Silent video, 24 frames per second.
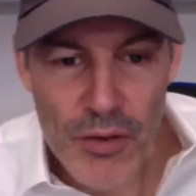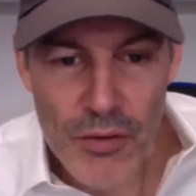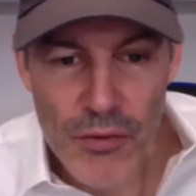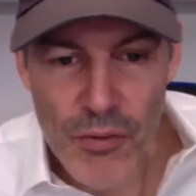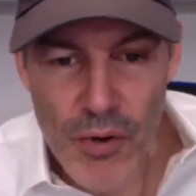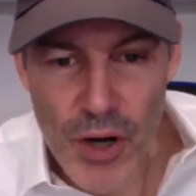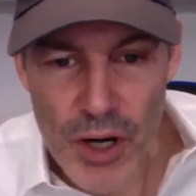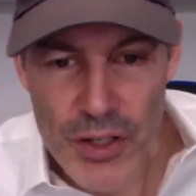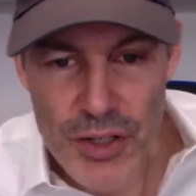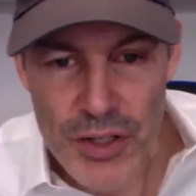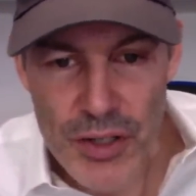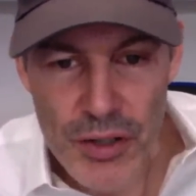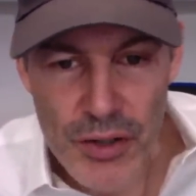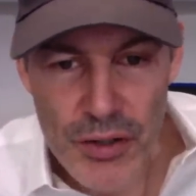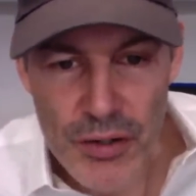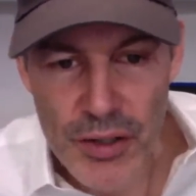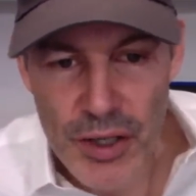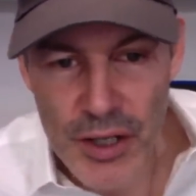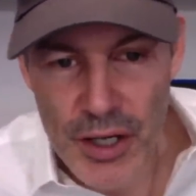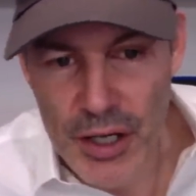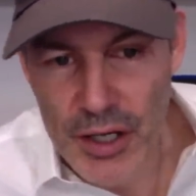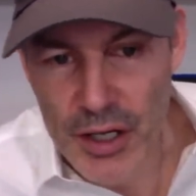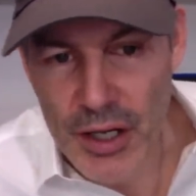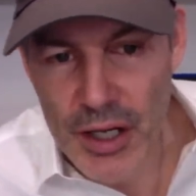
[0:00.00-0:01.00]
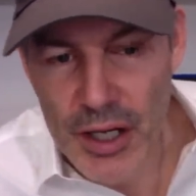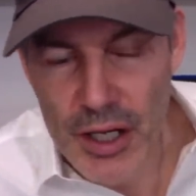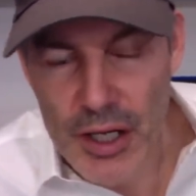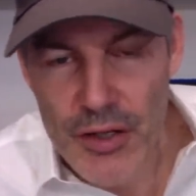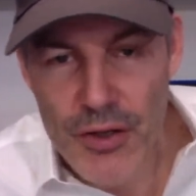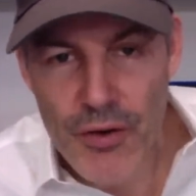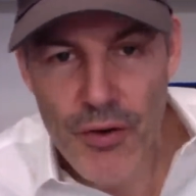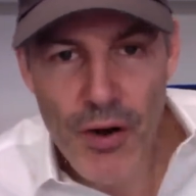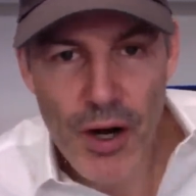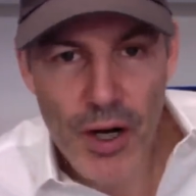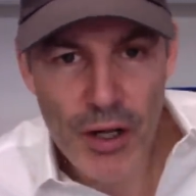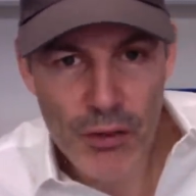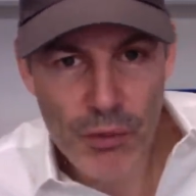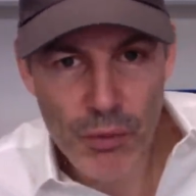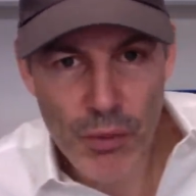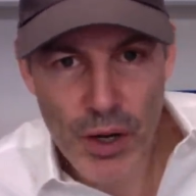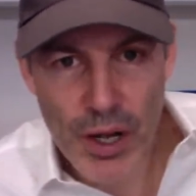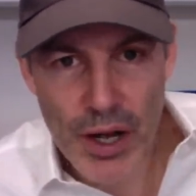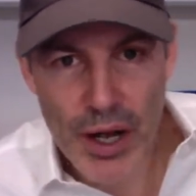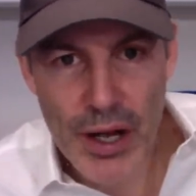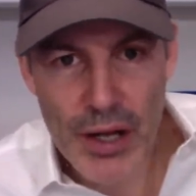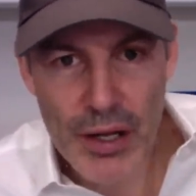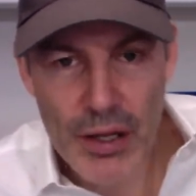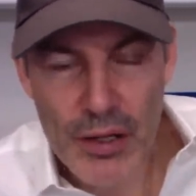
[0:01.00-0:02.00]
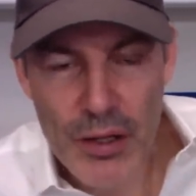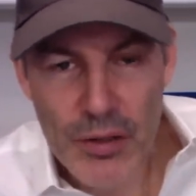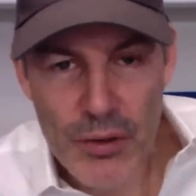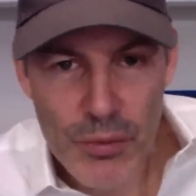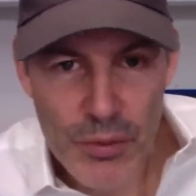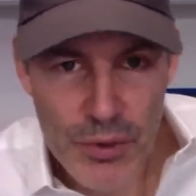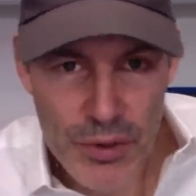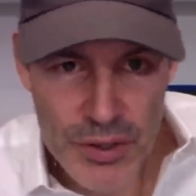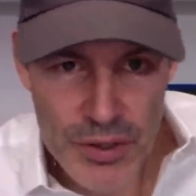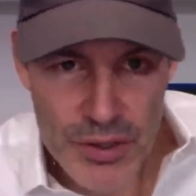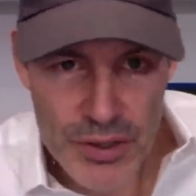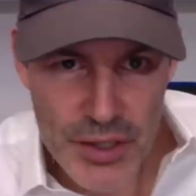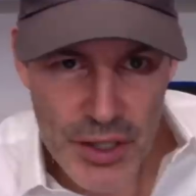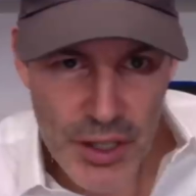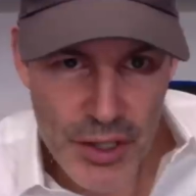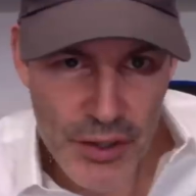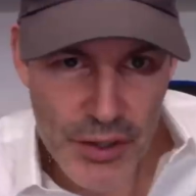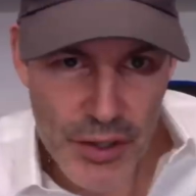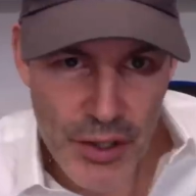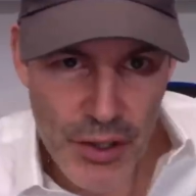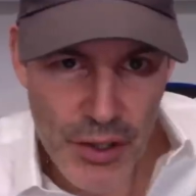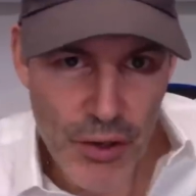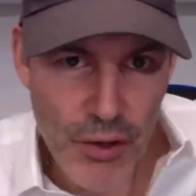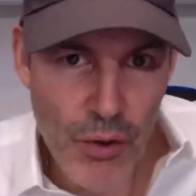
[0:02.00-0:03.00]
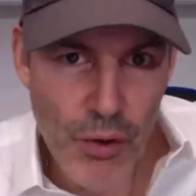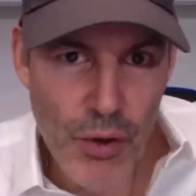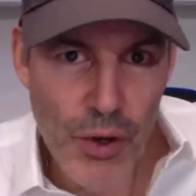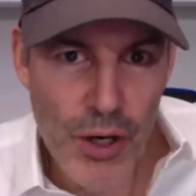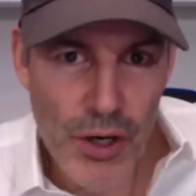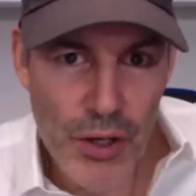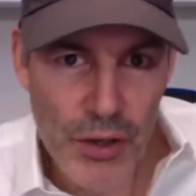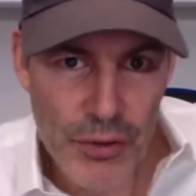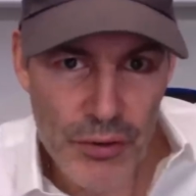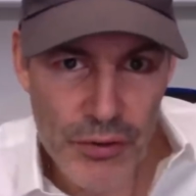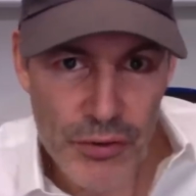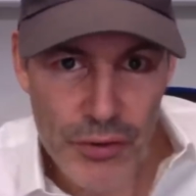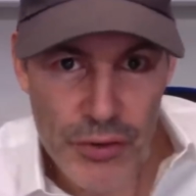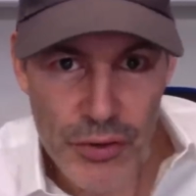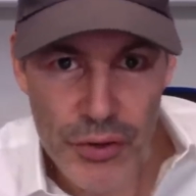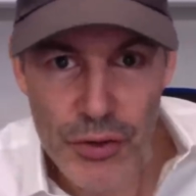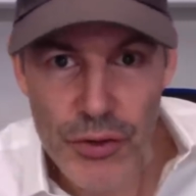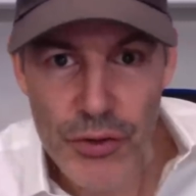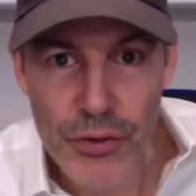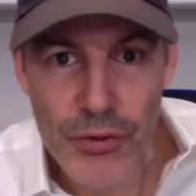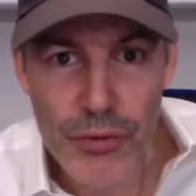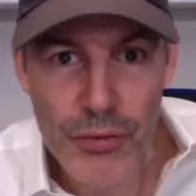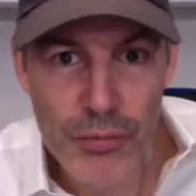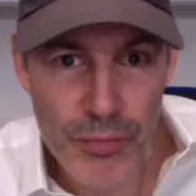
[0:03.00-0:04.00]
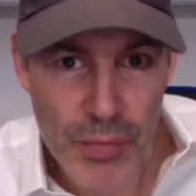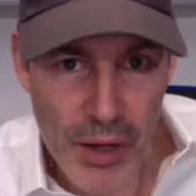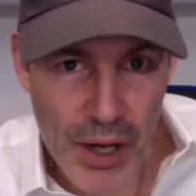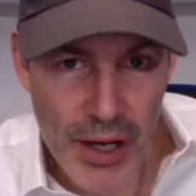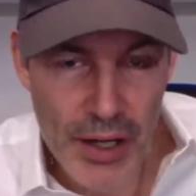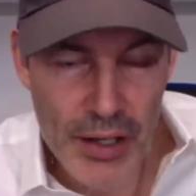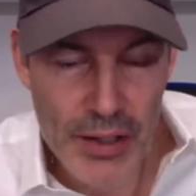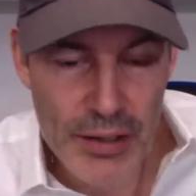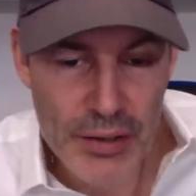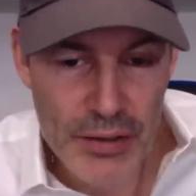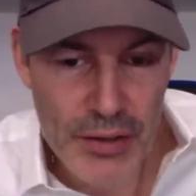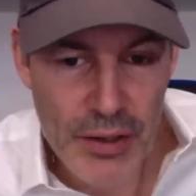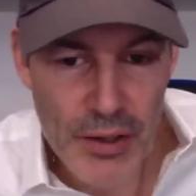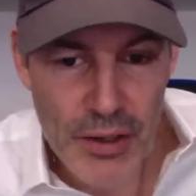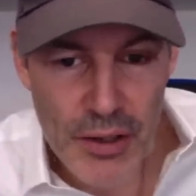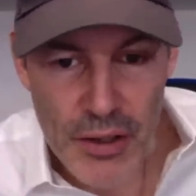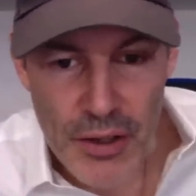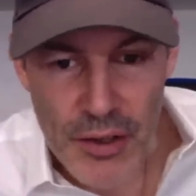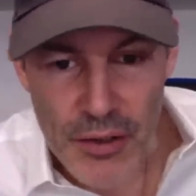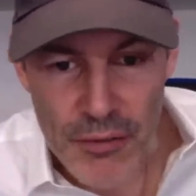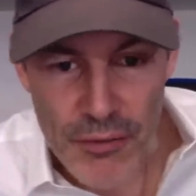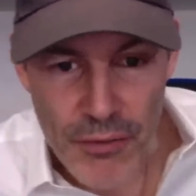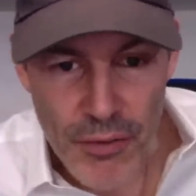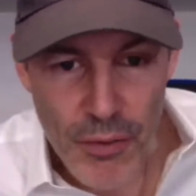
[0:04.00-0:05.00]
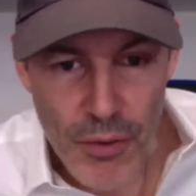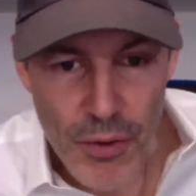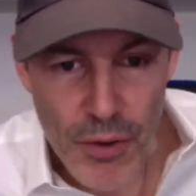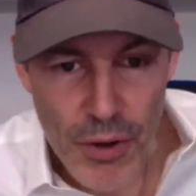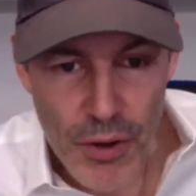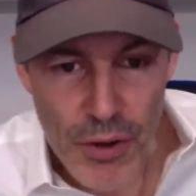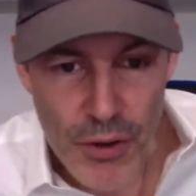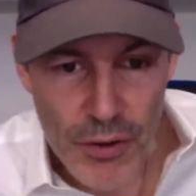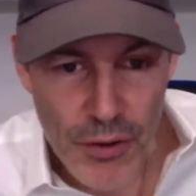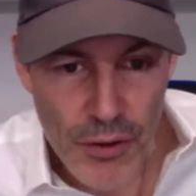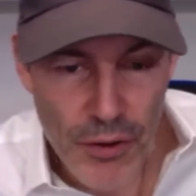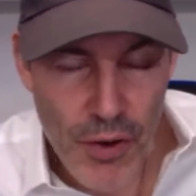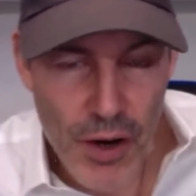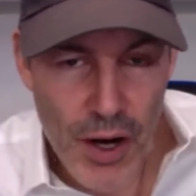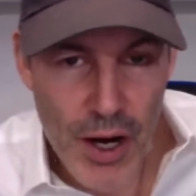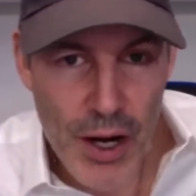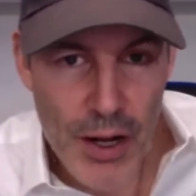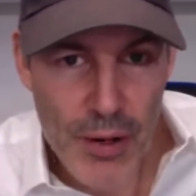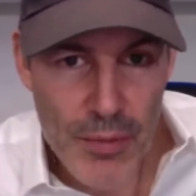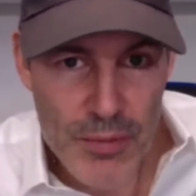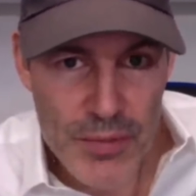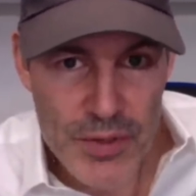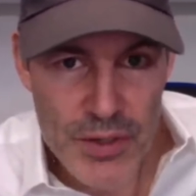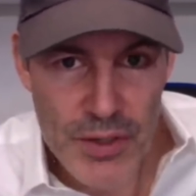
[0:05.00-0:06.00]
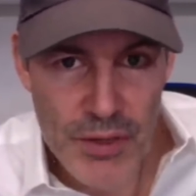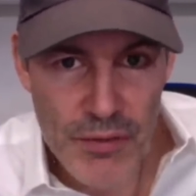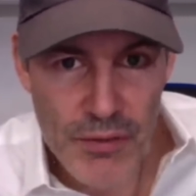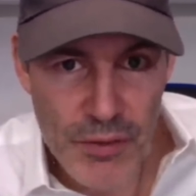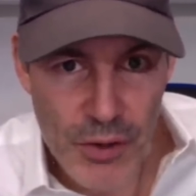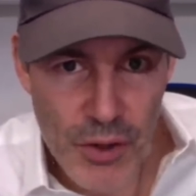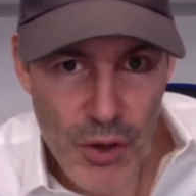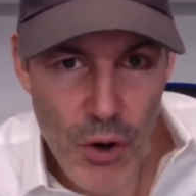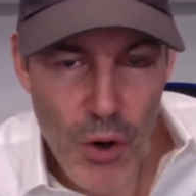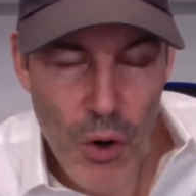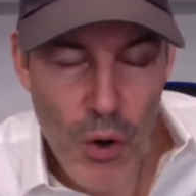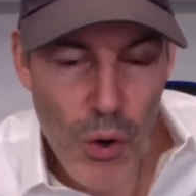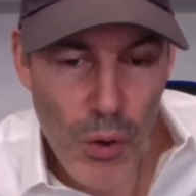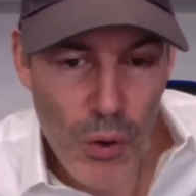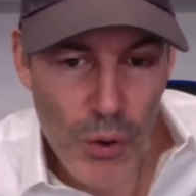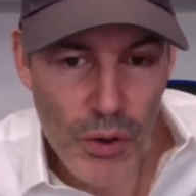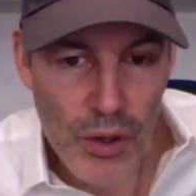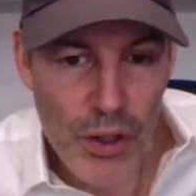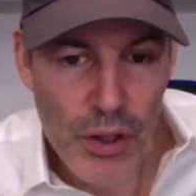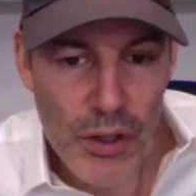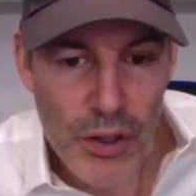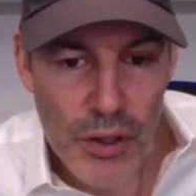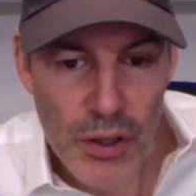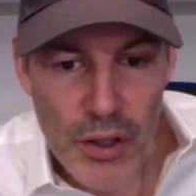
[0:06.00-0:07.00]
Russia, in an indirect way, will sell their oil to Biden for grams of gold